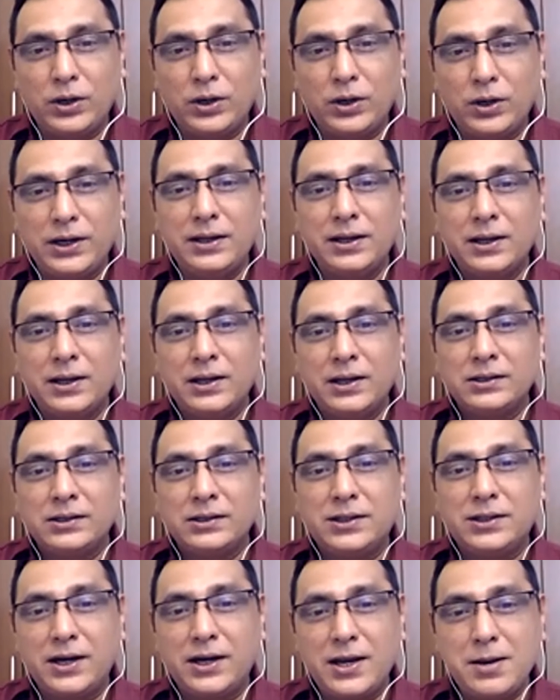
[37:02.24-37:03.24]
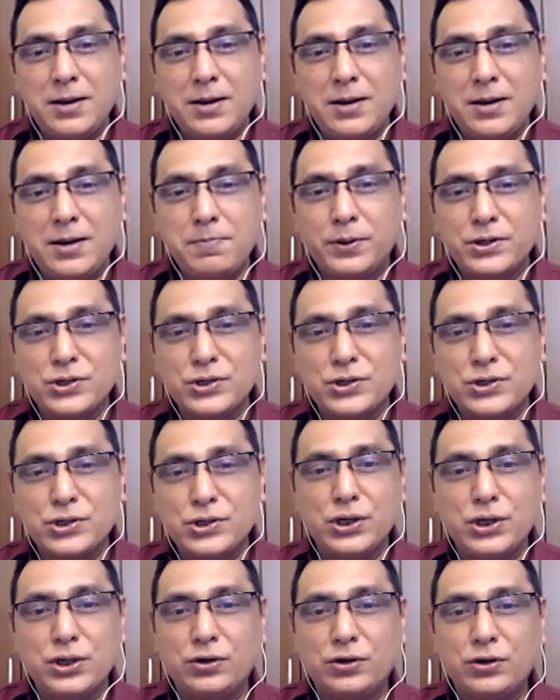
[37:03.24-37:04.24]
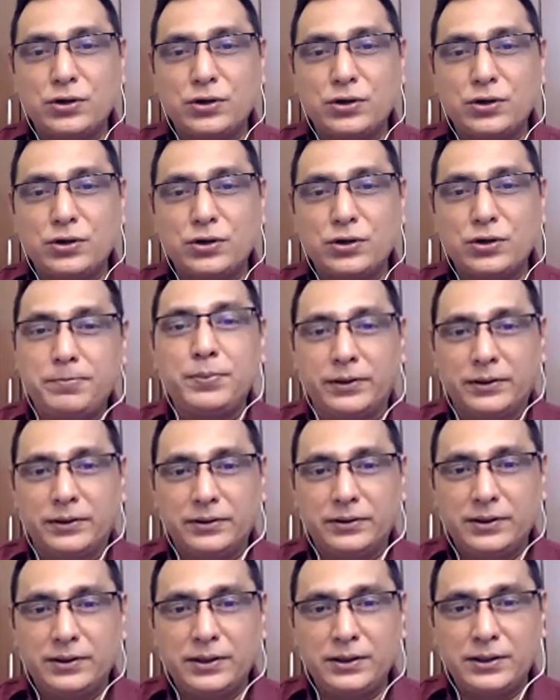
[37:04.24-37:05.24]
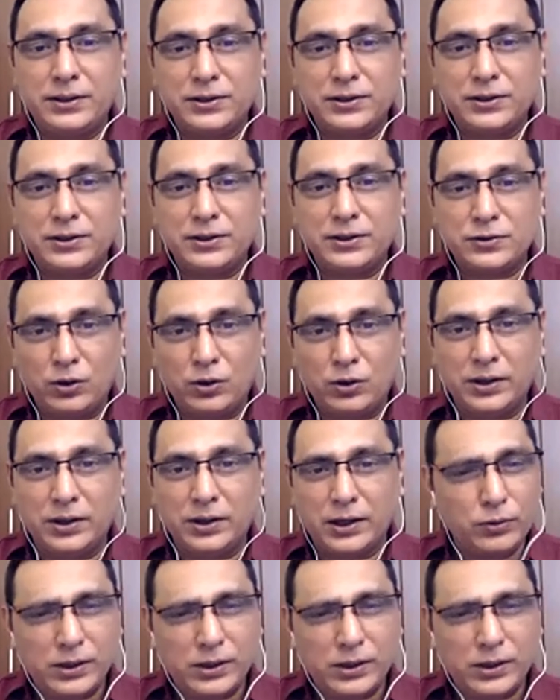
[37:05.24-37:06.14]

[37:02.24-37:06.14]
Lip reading: only 3% of the people in this world,